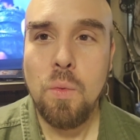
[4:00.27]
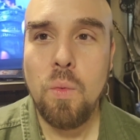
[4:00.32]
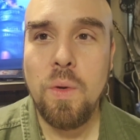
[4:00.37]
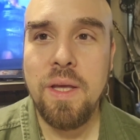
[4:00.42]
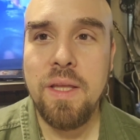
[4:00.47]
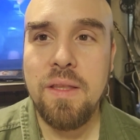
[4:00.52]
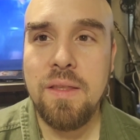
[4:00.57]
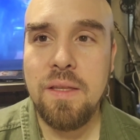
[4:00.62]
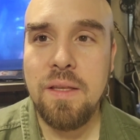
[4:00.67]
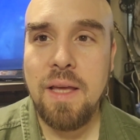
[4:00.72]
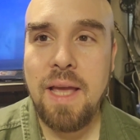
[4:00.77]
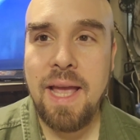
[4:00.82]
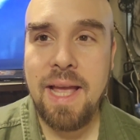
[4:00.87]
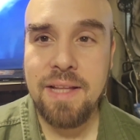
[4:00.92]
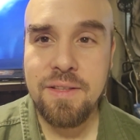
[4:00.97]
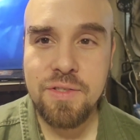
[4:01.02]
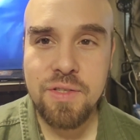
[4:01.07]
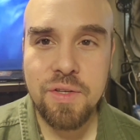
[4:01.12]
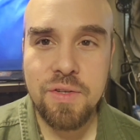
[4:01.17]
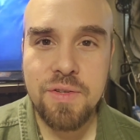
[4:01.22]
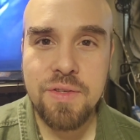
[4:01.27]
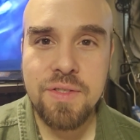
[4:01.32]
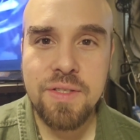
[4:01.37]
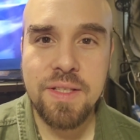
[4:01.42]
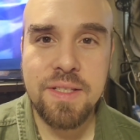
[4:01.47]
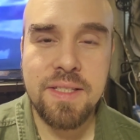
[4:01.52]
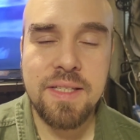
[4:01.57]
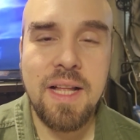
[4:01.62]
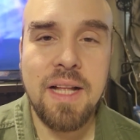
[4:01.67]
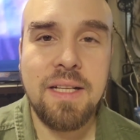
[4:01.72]
with answers.
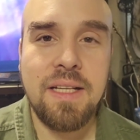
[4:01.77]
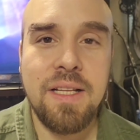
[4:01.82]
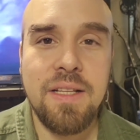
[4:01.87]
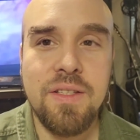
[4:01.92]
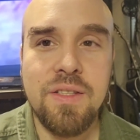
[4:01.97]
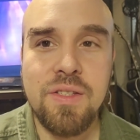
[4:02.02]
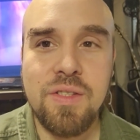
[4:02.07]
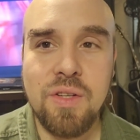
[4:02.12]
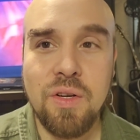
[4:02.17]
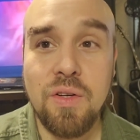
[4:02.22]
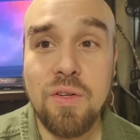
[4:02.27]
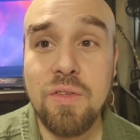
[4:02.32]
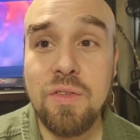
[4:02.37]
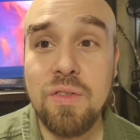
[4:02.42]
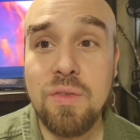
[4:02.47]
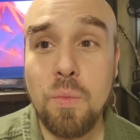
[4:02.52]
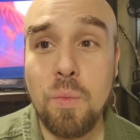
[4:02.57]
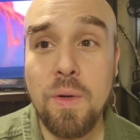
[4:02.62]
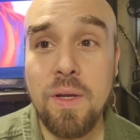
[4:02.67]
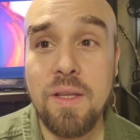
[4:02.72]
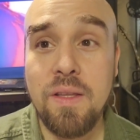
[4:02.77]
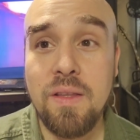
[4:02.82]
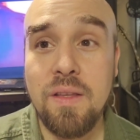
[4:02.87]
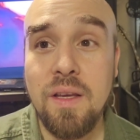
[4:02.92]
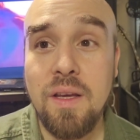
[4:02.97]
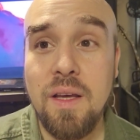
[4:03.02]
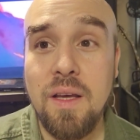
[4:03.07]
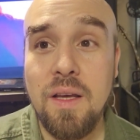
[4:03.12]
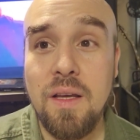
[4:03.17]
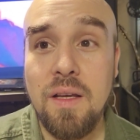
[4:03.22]
It's not concerned with
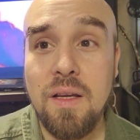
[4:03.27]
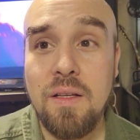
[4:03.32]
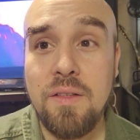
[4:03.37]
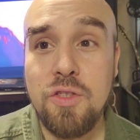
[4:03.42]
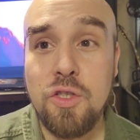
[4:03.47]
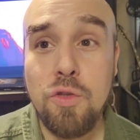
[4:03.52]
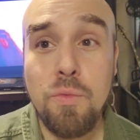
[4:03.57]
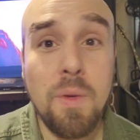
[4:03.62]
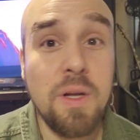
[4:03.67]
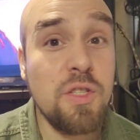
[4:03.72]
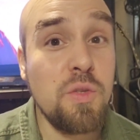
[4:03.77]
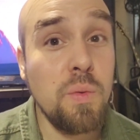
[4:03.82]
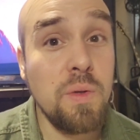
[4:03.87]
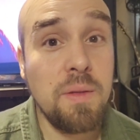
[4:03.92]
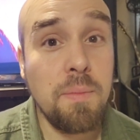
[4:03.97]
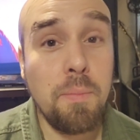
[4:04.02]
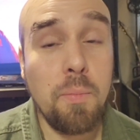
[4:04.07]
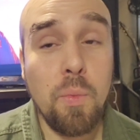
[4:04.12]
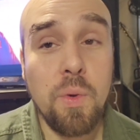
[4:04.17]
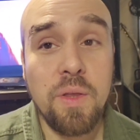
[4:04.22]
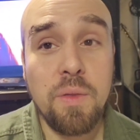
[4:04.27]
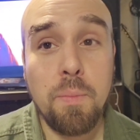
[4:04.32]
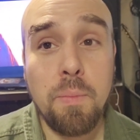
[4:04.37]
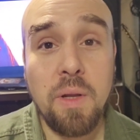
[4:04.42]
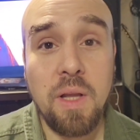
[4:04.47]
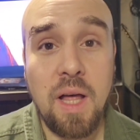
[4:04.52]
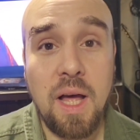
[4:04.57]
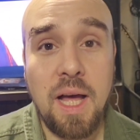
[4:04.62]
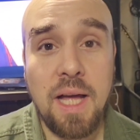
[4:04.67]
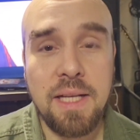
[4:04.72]
too much with
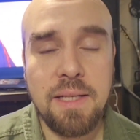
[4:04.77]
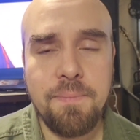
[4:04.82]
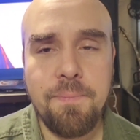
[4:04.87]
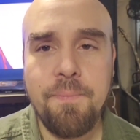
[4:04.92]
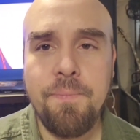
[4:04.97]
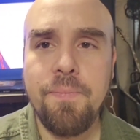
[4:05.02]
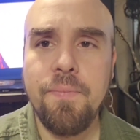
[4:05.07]
plot.